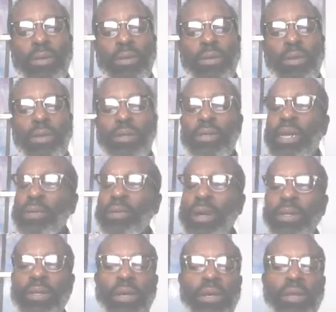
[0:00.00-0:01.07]
Oh, that right
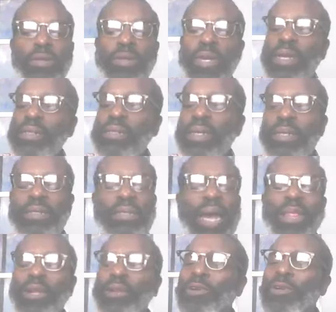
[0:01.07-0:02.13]
there is that's, that's
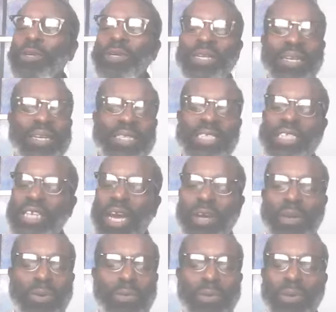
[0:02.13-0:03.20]
hallelujah. That's
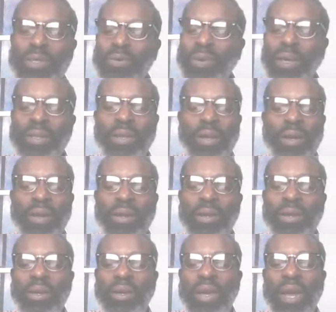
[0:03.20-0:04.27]
shouting words right there.
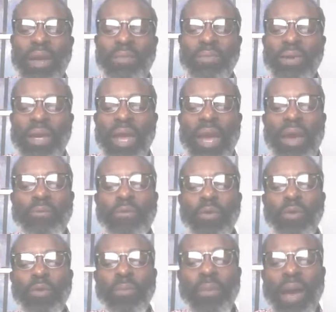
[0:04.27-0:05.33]
And we have to
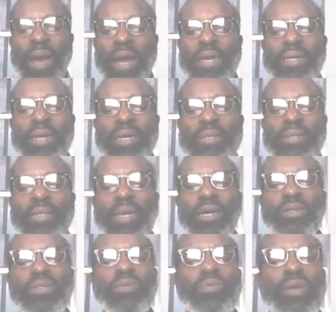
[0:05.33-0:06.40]
remind
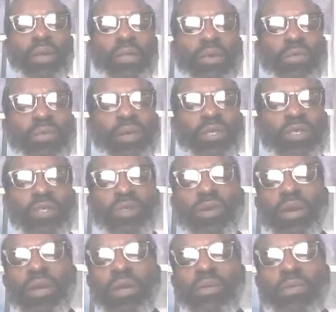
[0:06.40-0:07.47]
ourselves whether we're struggling